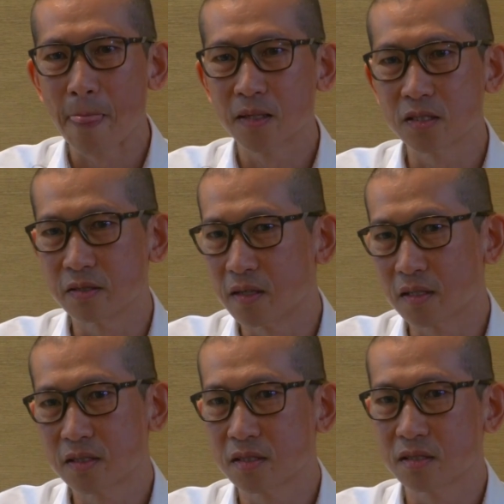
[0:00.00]
So
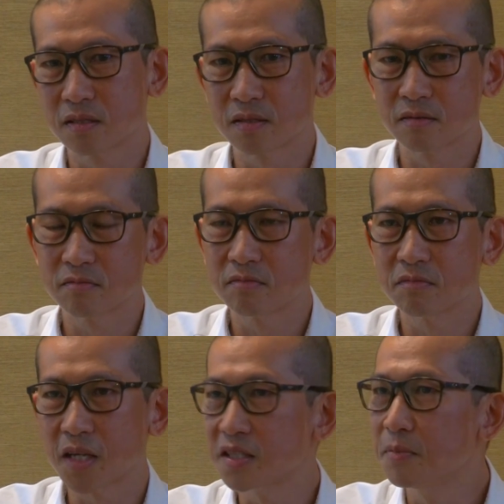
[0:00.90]
that's
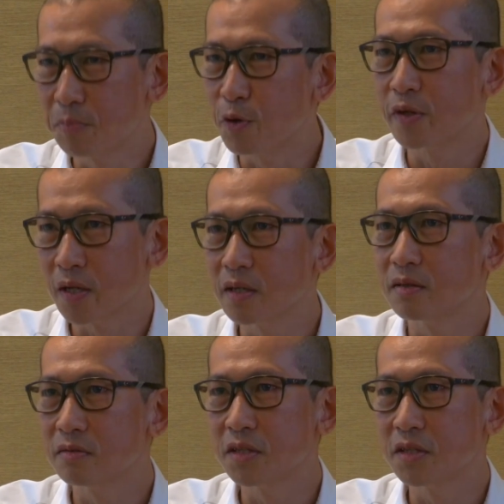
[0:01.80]
important.